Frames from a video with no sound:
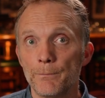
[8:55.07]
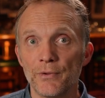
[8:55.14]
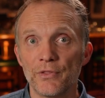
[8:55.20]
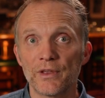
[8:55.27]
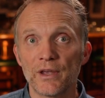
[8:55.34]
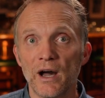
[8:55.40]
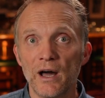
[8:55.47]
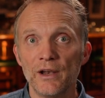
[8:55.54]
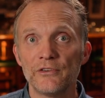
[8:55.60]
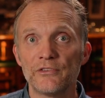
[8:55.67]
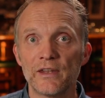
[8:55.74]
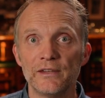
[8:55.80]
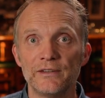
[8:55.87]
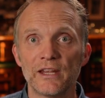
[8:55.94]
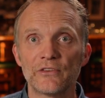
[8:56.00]
But the con is
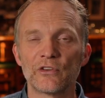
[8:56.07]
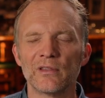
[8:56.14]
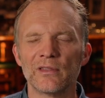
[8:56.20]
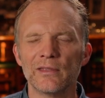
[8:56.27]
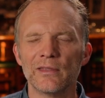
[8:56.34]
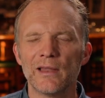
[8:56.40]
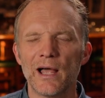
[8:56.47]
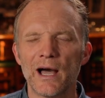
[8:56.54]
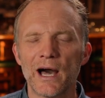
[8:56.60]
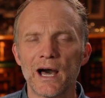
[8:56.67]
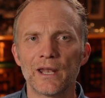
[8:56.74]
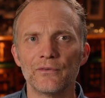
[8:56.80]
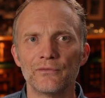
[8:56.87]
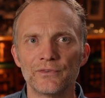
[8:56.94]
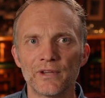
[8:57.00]
that it takes a
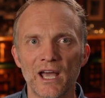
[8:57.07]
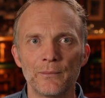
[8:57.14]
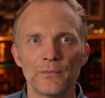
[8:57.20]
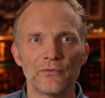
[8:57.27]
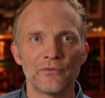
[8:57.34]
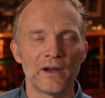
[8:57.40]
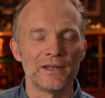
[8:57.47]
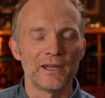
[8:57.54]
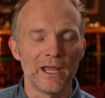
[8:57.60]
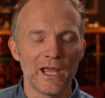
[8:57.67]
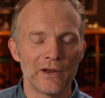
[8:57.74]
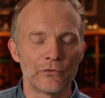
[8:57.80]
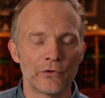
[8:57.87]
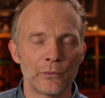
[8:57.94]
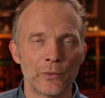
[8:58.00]
lot of time to find
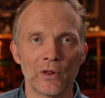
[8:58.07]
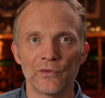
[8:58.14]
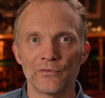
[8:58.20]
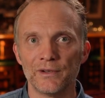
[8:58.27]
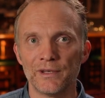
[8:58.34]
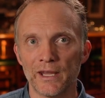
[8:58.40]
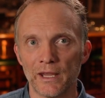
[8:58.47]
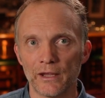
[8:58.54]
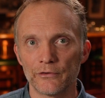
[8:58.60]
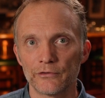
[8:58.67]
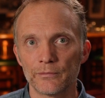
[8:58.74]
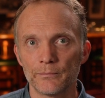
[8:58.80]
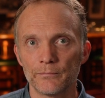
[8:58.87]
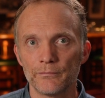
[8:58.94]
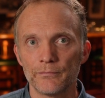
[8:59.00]
every relevant NAICS.